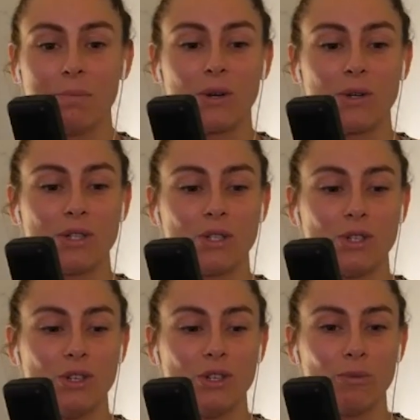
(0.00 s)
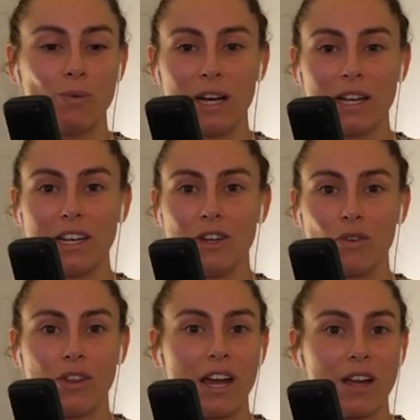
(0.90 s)
because you've won and you've
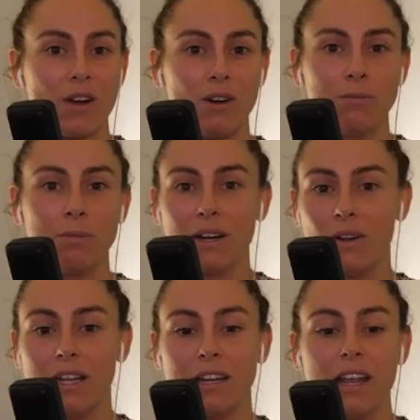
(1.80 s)
got that gold medal and,